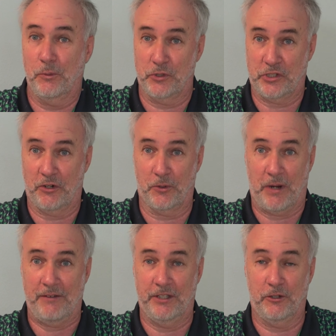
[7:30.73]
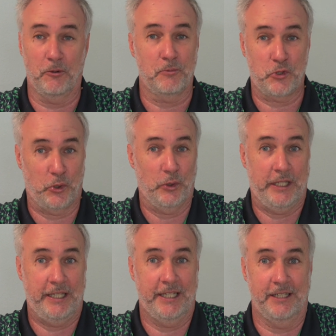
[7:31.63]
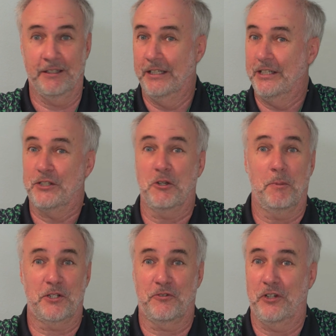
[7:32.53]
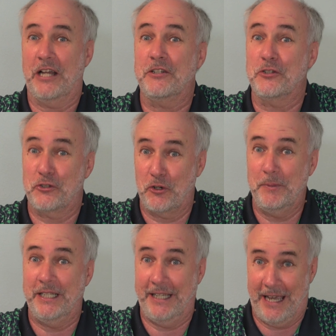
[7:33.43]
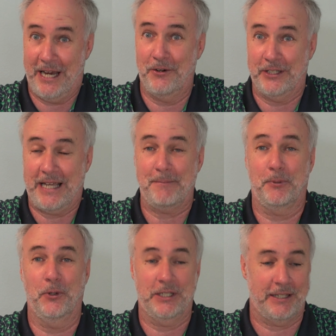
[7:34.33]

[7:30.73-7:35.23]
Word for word: will start arriving home shortly, and so much for not disturbing the air at that point.